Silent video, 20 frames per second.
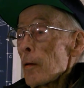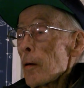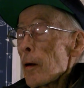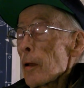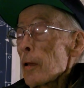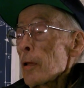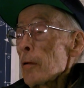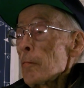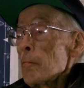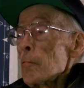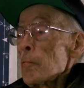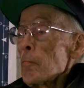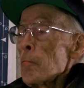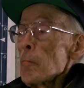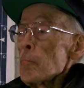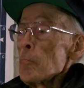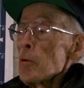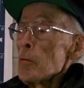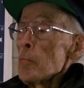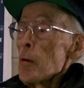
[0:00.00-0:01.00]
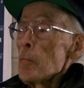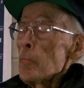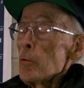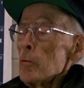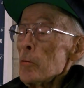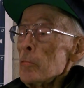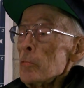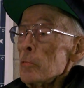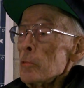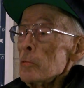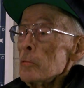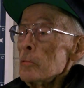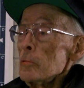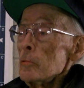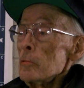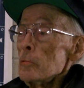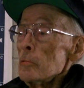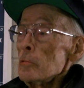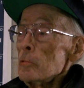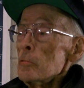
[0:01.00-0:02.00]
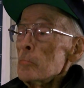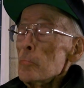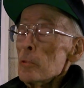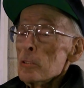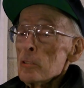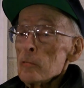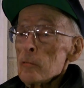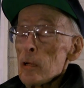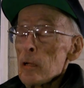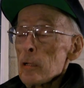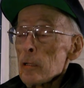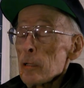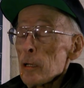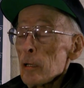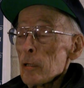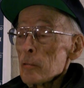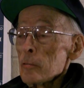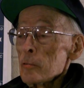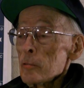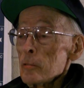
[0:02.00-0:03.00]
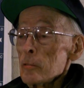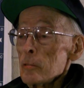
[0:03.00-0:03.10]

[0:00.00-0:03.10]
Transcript: I can't remember too much of anything else.